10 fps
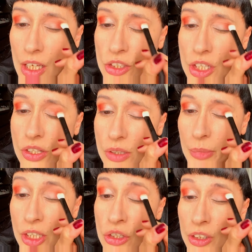Just to
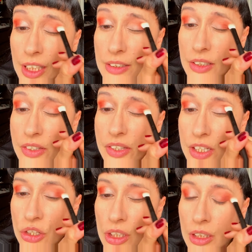make sure that
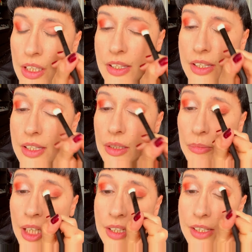transition is
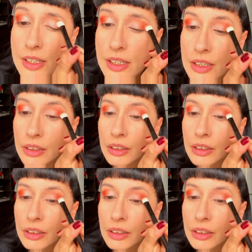seamless.